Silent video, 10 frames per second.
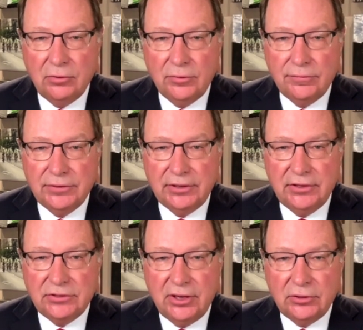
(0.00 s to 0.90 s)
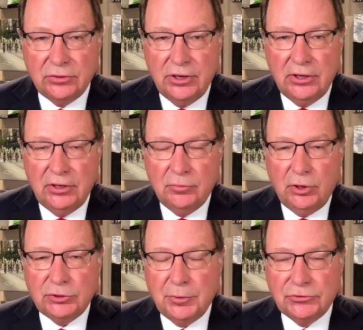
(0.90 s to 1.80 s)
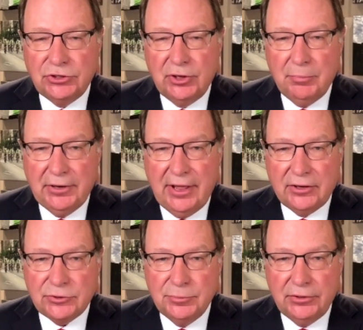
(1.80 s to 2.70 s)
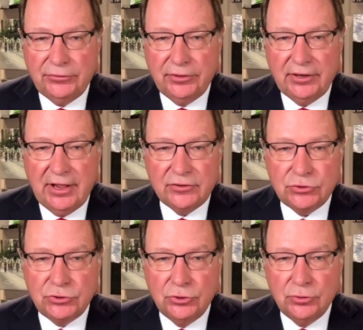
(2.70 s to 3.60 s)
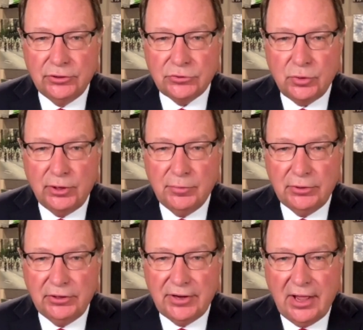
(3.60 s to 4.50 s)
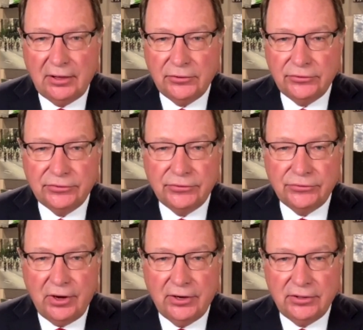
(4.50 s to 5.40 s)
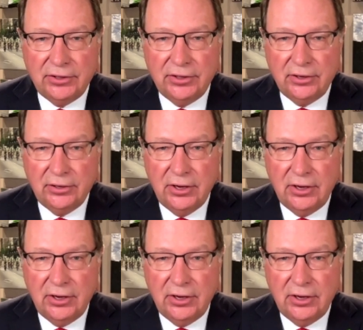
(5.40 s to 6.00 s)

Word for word: We've the Intel multiple chip announcements. So they announced two at twenty billion dollars at the start of the year.